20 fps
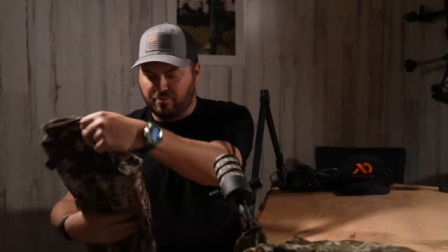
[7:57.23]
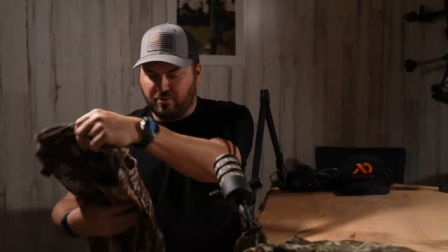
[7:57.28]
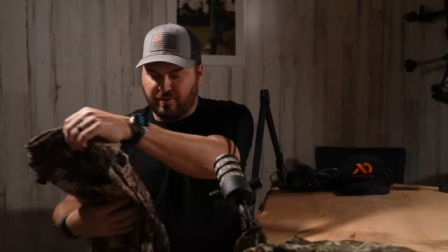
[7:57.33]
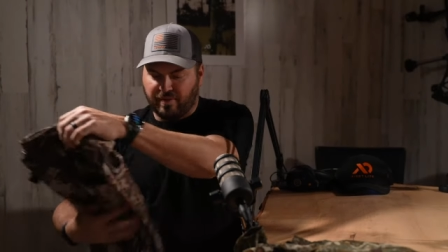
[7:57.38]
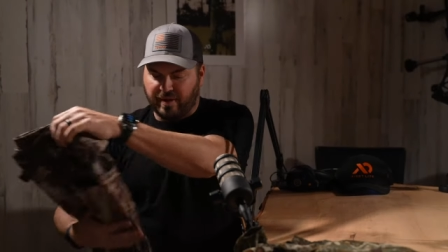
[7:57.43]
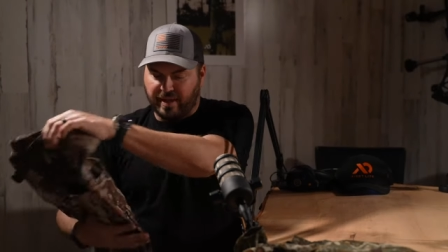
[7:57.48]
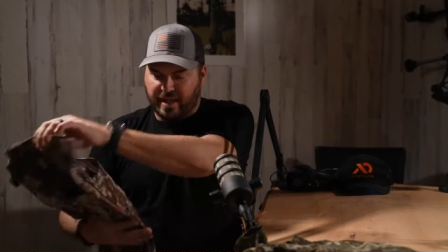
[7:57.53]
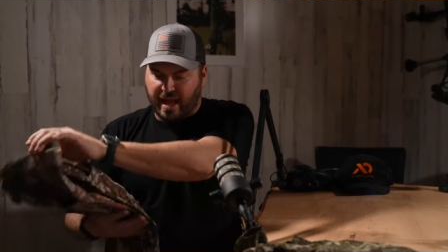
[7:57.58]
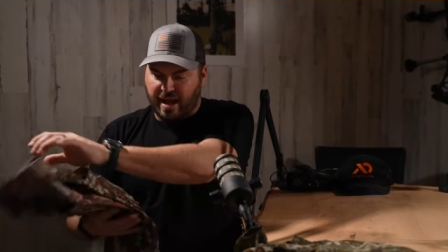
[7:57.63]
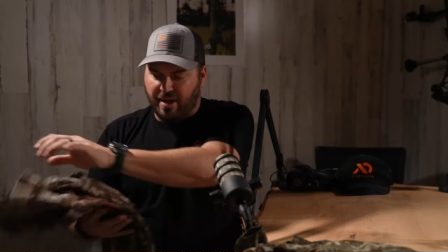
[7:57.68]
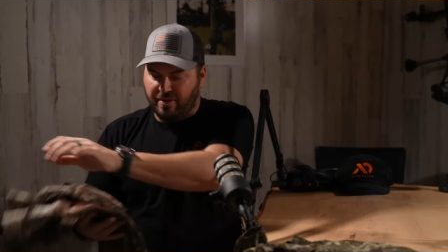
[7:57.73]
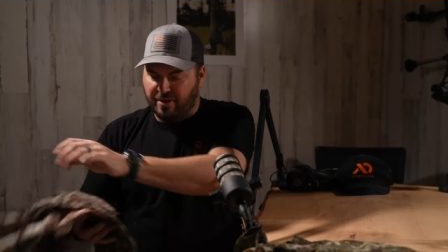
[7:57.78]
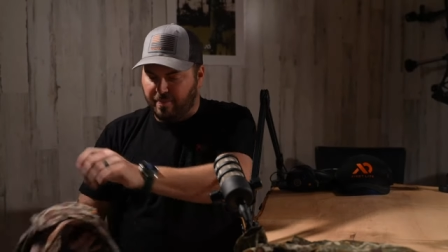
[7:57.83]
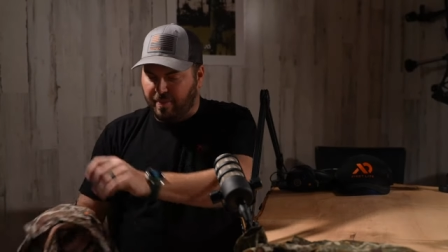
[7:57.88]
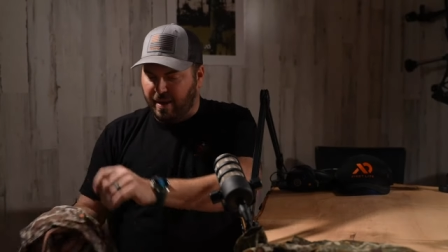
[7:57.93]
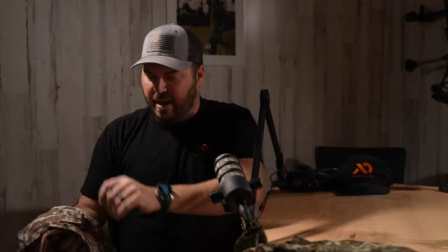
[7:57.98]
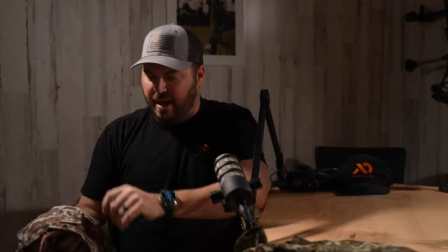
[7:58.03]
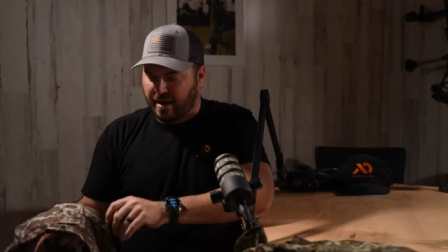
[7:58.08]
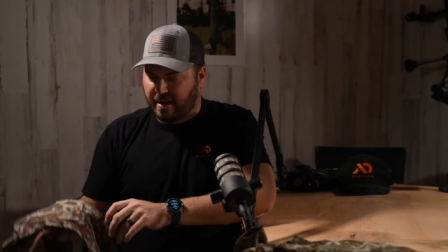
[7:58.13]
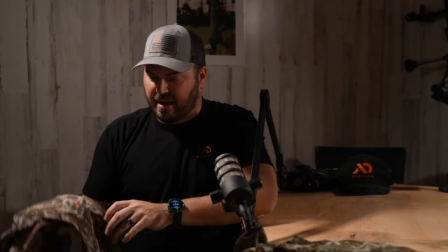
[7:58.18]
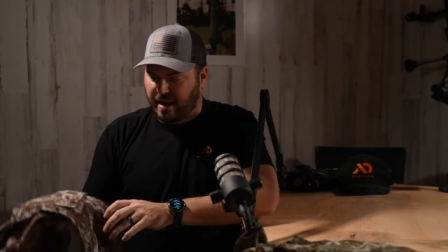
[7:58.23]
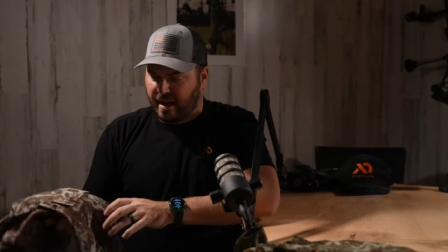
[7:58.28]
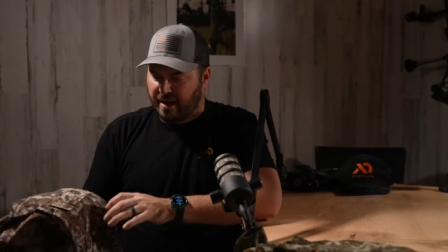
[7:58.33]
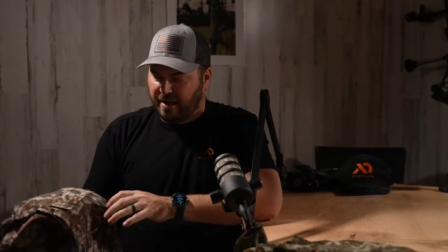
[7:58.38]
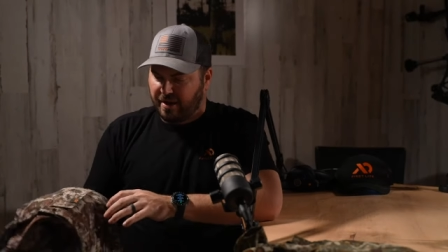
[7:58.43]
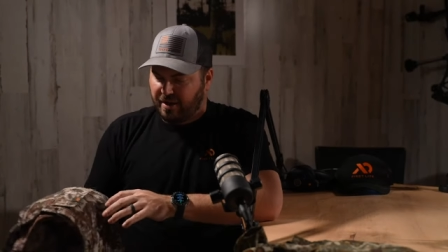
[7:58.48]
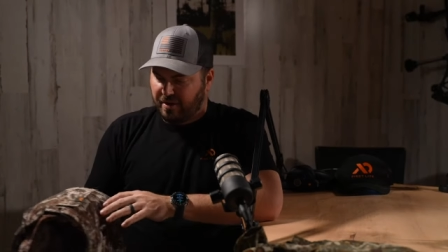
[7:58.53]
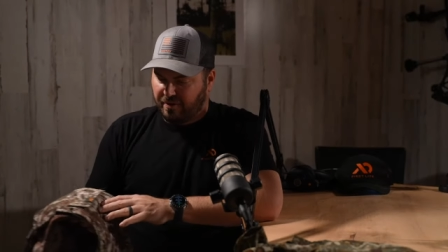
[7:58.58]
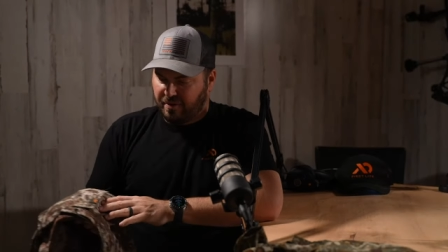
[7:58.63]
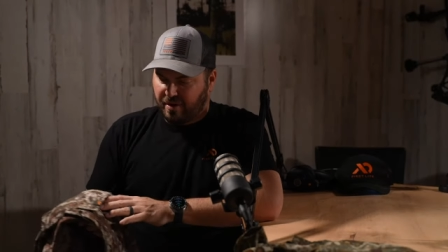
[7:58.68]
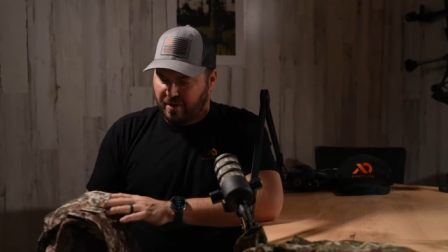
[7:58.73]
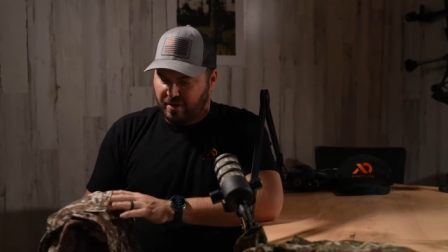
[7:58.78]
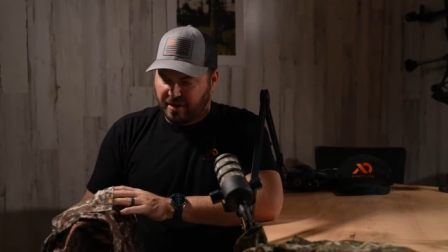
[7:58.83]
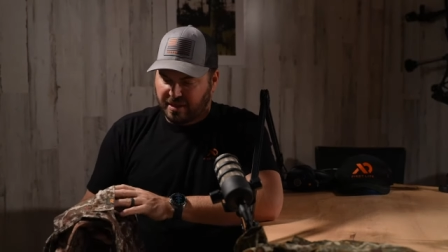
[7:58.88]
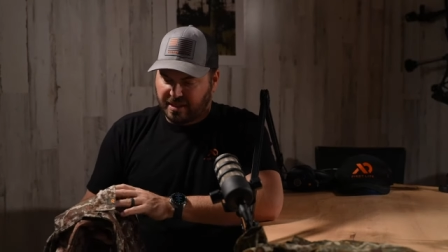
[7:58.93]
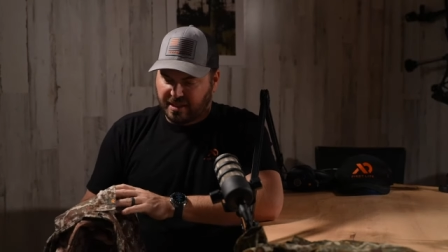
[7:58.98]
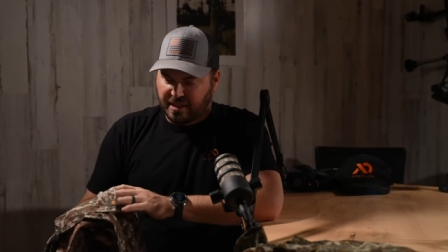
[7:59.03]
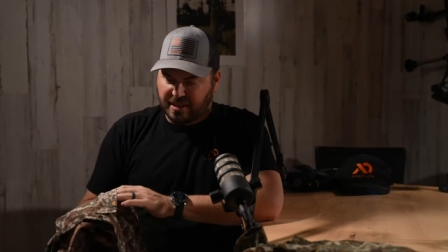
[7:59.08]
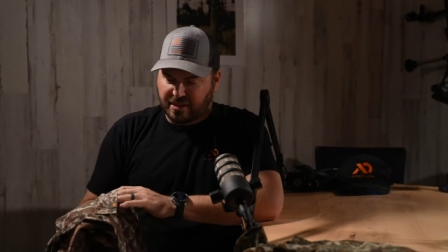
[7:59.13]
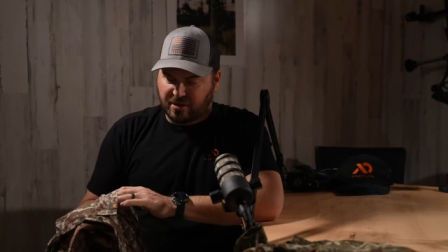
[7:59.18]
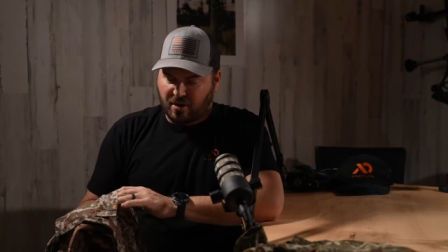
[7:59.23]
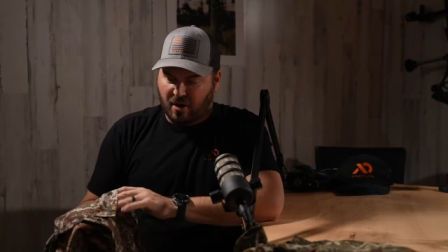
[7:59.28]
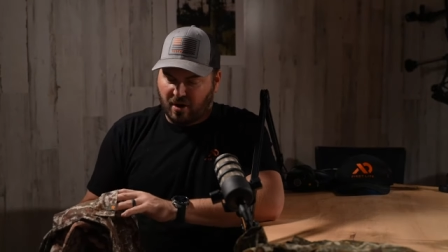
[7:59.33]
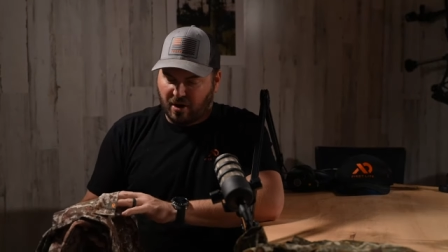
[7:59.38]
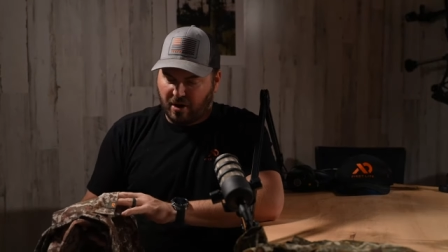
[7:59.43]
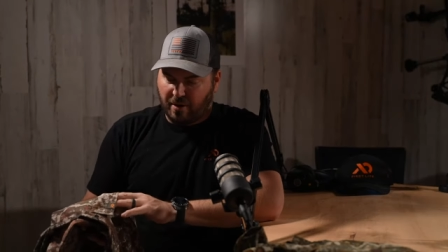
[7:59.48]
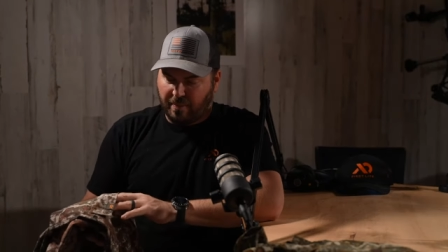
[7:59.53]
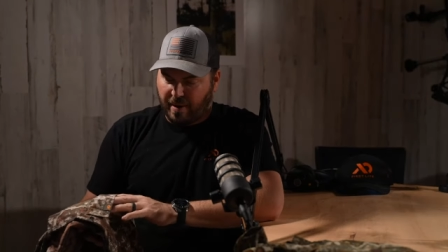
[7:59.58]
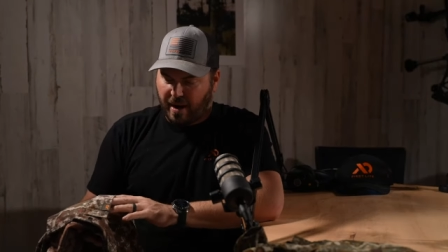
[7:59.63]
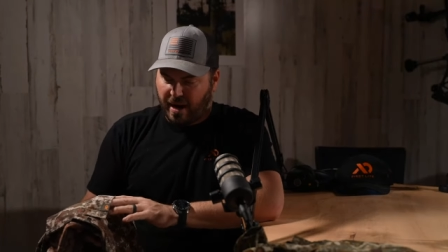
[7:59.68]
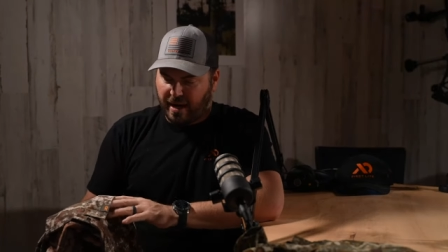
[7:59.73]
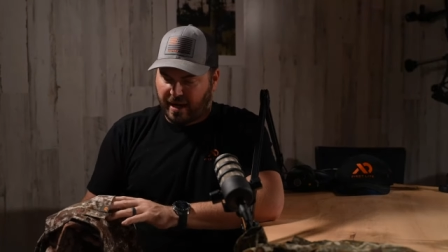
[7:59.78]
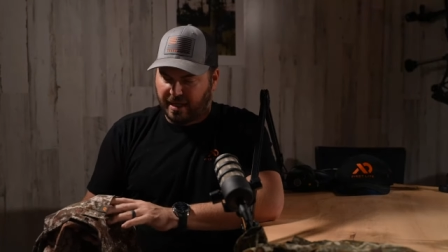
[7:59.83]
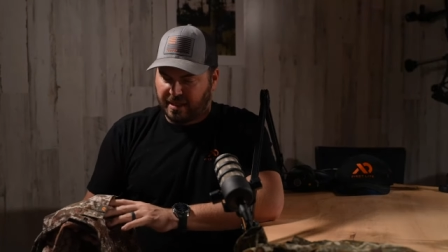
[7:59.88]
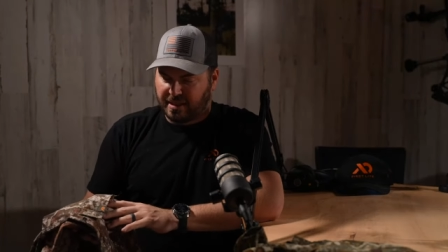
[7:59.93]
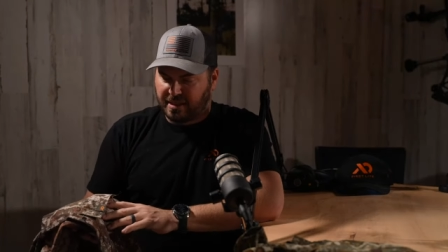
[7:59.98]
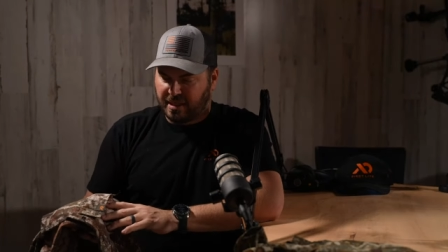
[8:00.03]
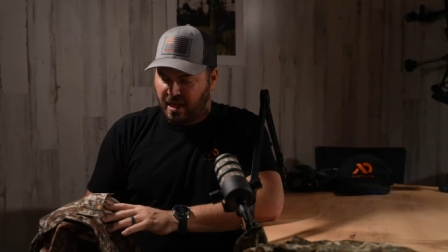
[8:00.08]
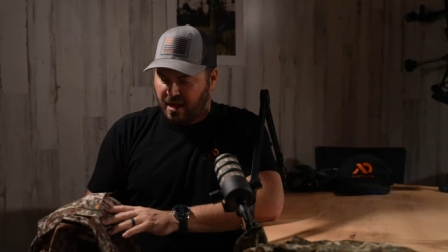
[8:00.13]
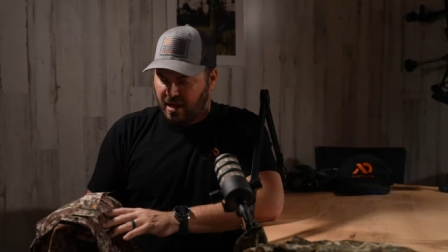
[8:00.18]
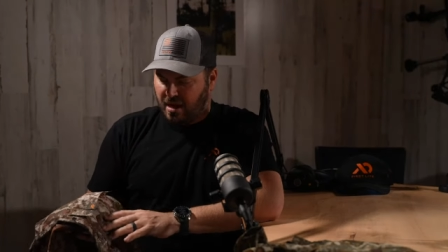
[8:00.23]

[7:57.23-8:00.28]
moving down the pant kind of, you'll notice these cargo pockets